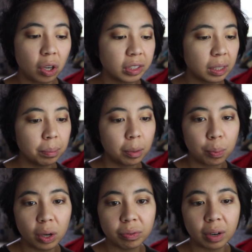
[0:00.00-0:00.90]
calls him her
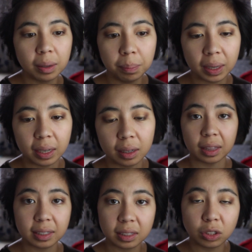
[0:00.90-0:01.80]
boyfriend, but
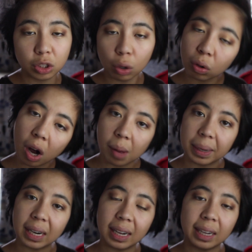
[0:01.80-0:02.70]
this is so
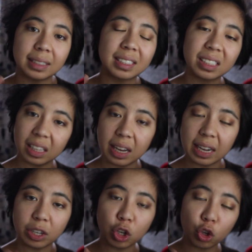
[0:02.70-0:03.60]
common
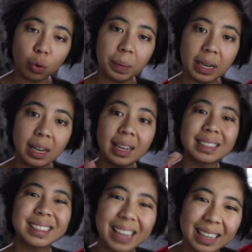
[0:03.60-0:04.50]
in human
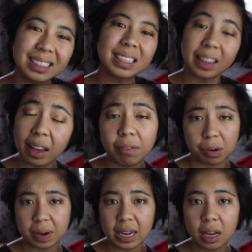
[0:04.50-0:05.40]
sex
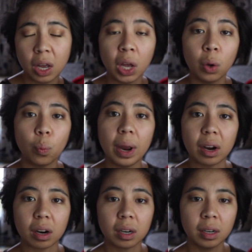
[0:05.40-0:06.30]
slavery,
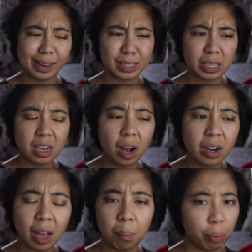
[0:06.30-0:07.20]
where this
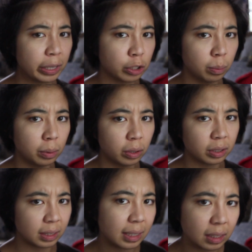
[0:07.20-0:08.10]
young,
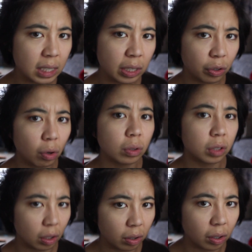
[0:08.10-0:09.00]
impressionable
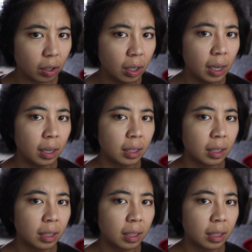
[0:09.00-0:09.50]
16-year-old girl